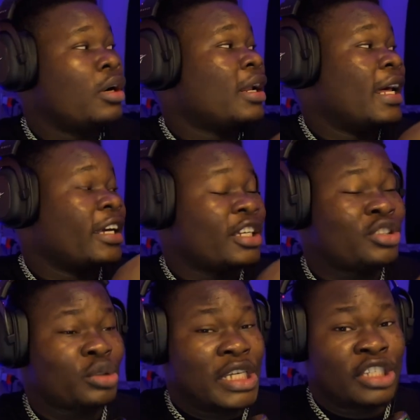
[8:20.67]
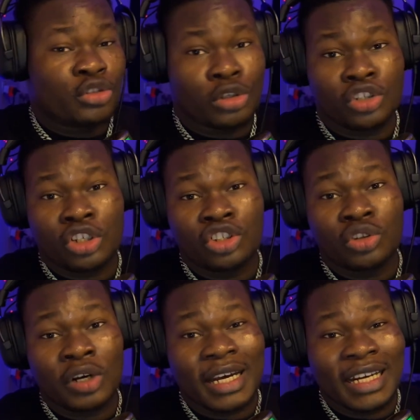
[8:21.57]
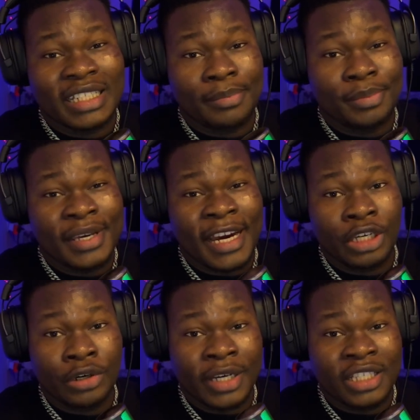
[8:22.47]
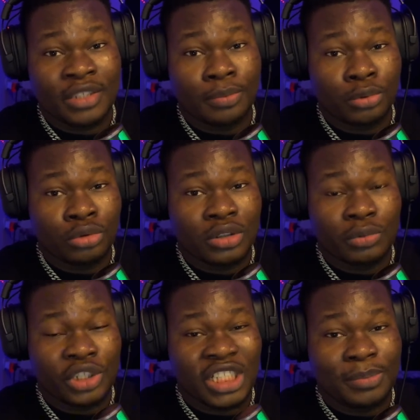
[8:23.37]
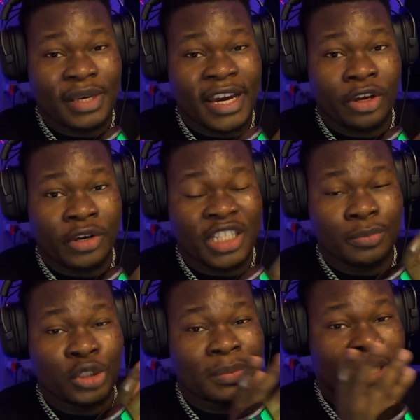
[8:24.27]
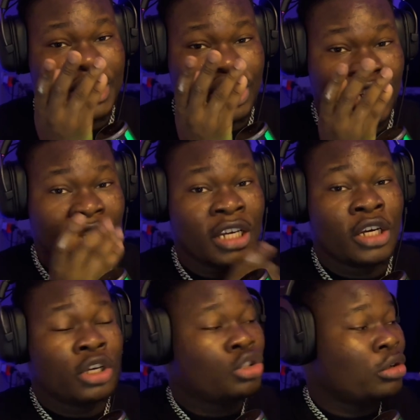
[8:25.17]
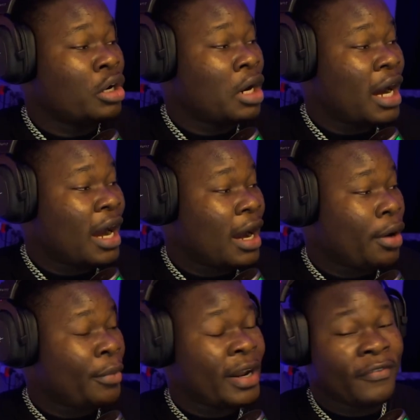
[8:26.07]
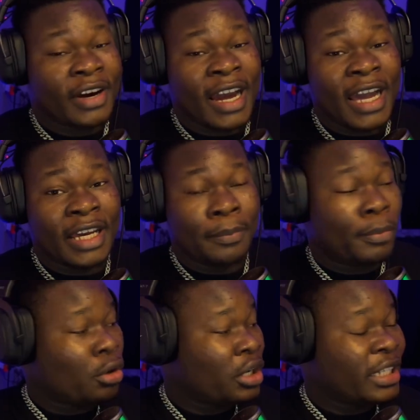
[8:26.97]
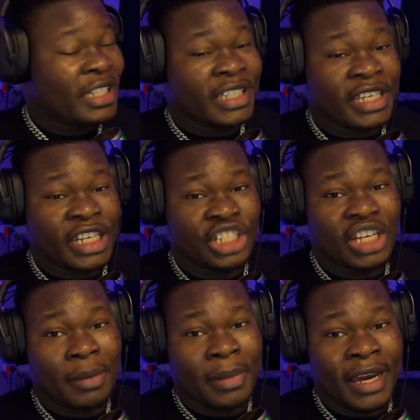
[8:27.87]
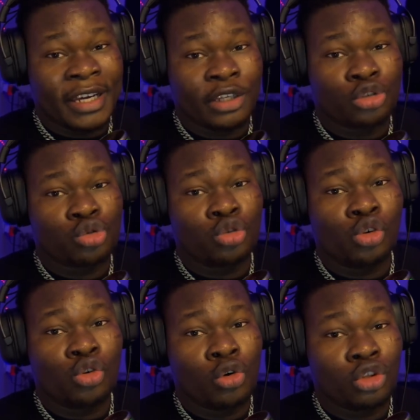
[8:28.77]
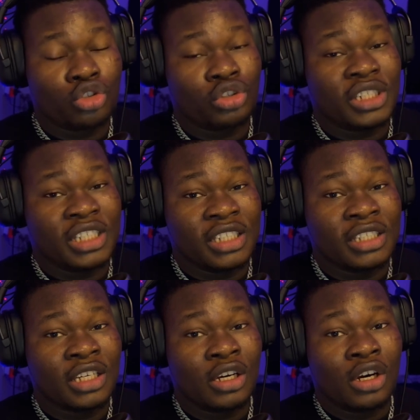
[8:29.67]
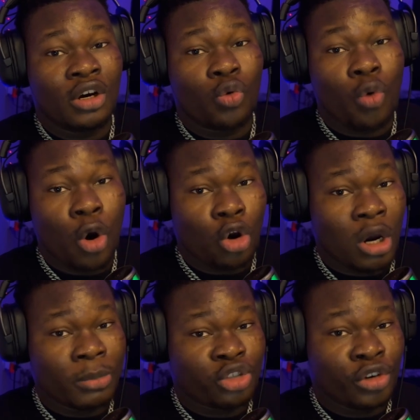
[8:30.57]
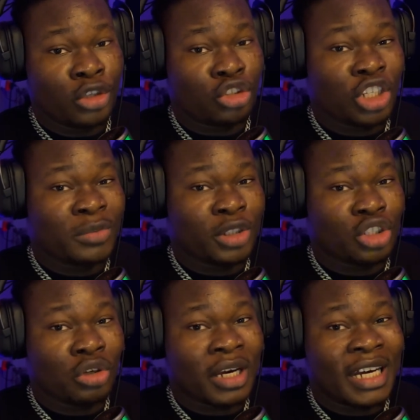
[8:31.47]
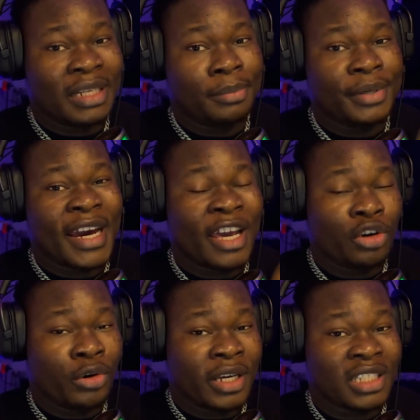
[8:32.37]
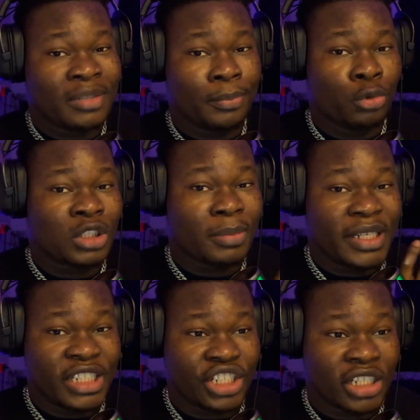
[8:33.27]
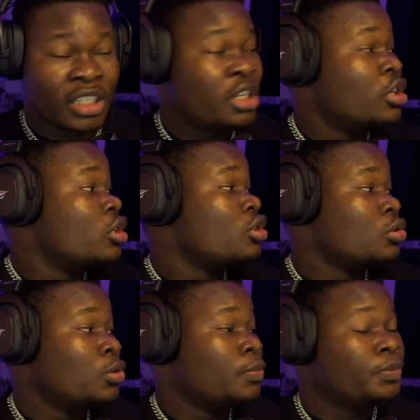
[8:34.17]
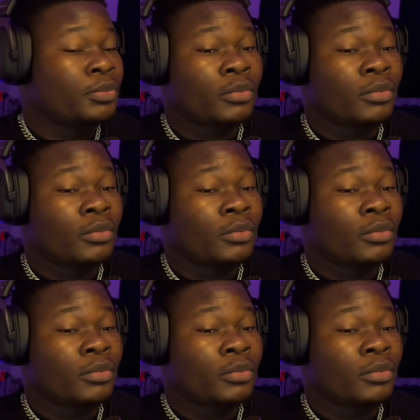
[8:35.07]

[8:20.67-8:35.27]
Like it was just stuck at the BIOS boot, which is BIOS boot manager. So whenever I plug in the HDMI, it won't load to the Wacom screen. To just be stuck at the BIOS boot manager. So